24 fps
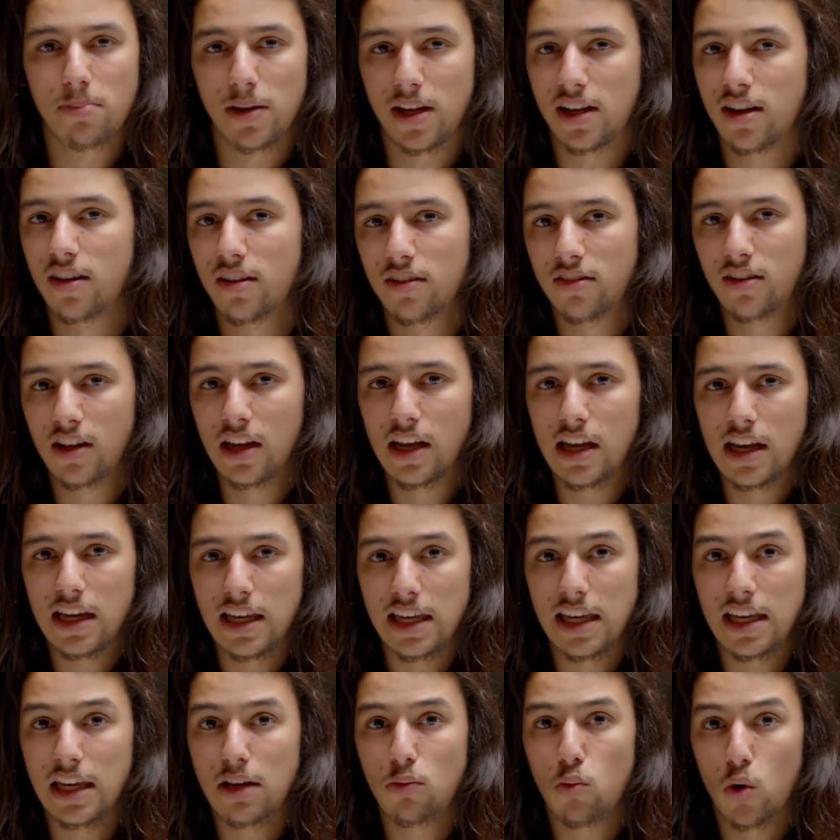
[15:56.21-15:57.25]
Because
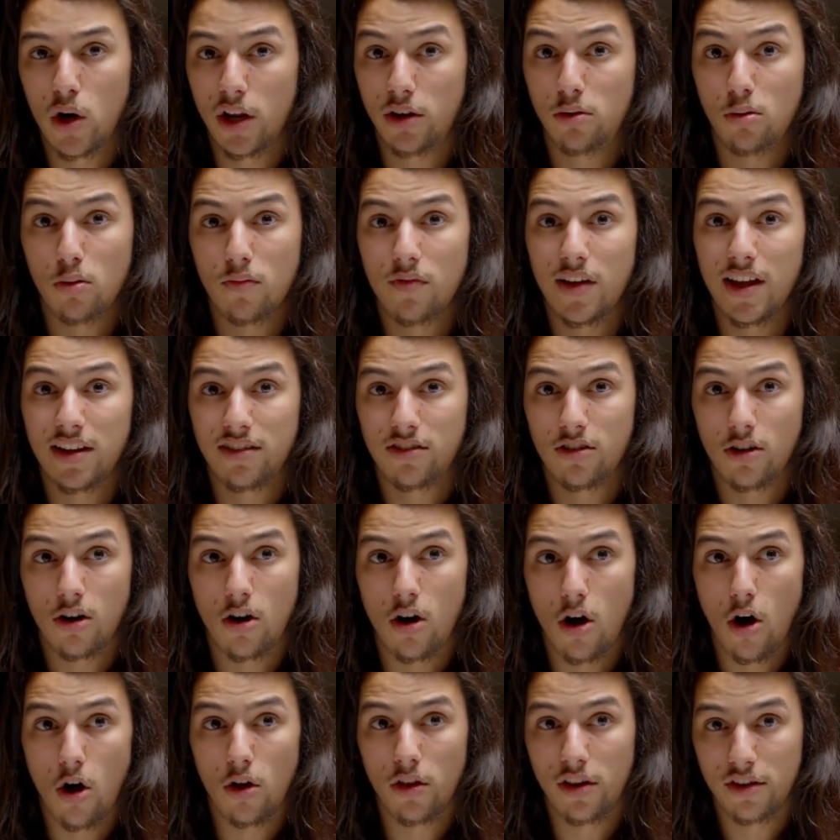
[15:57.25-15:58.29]
he wanted to invest
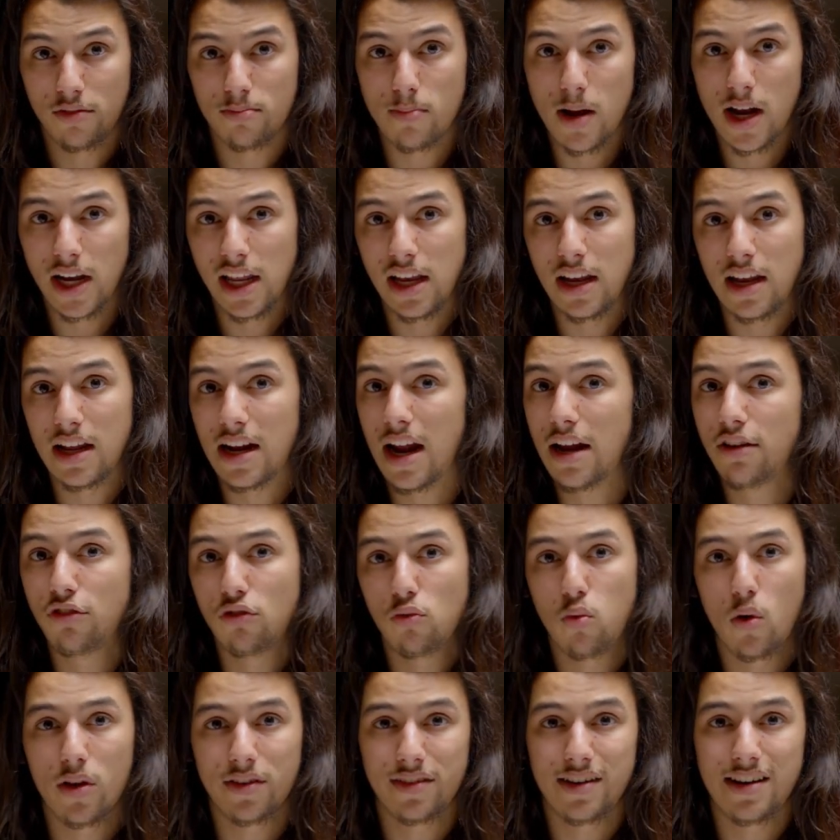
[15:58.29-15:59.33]
all this money, and I
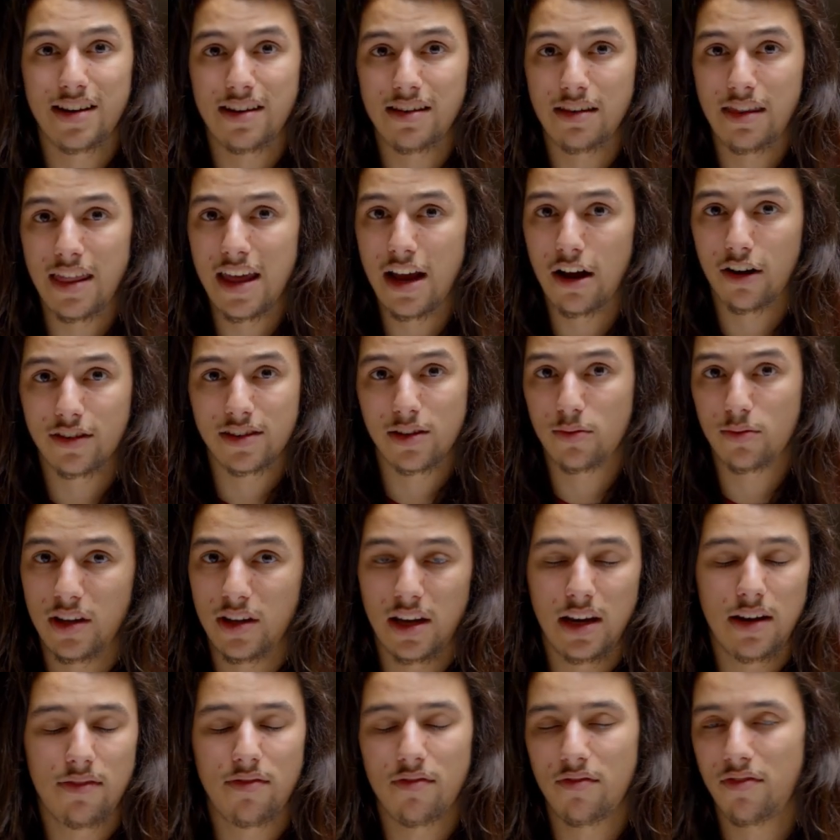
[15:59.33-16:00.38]
just wasn't there because I
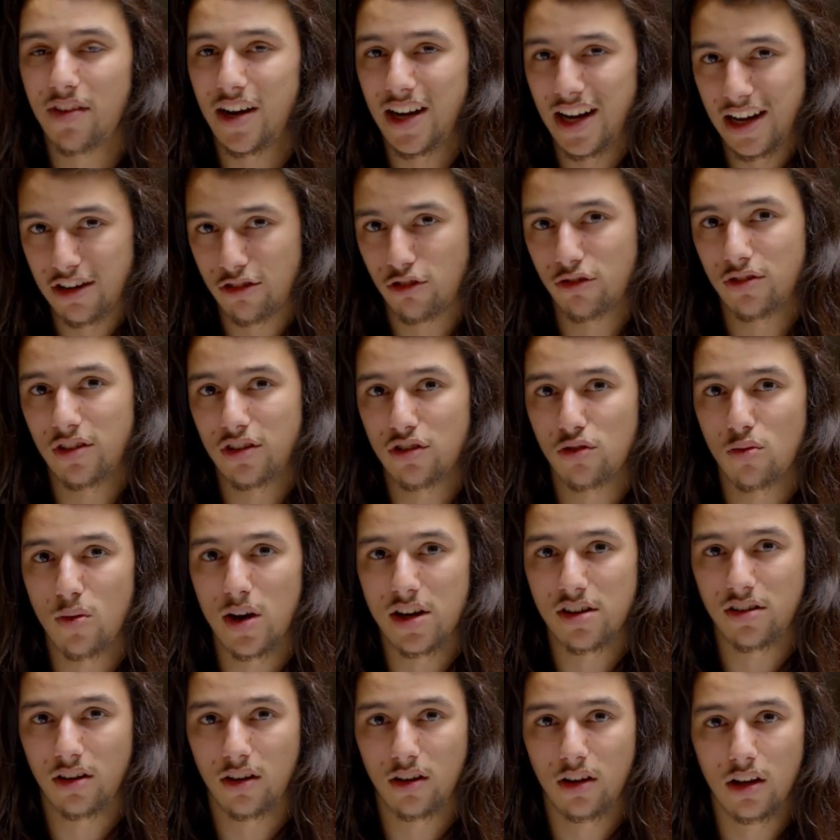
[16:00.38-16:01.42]
a different financial
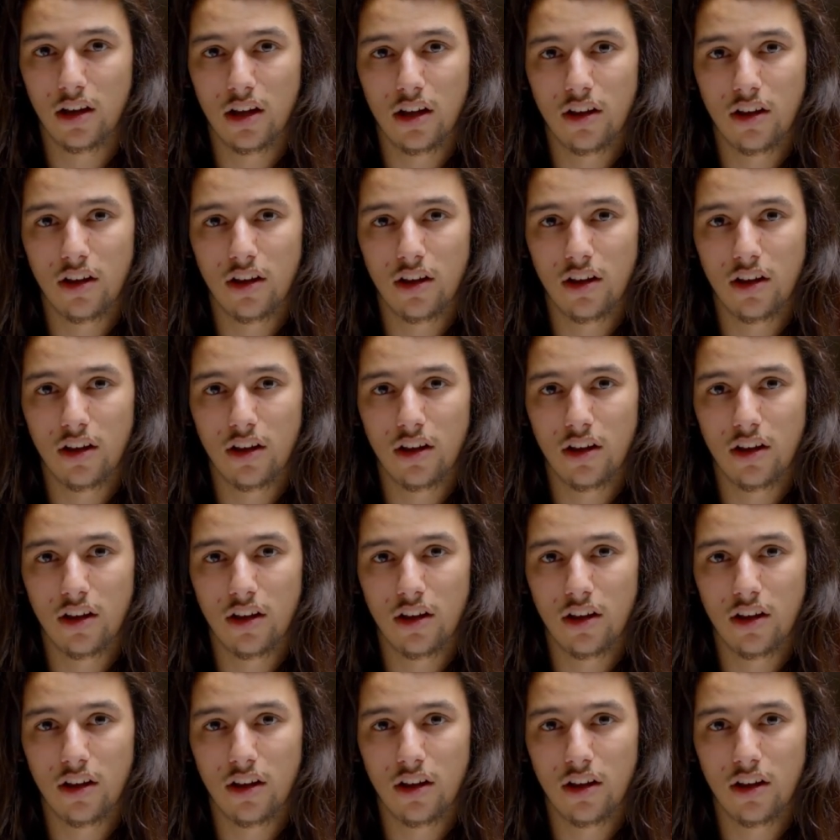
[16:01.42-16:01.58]
situation.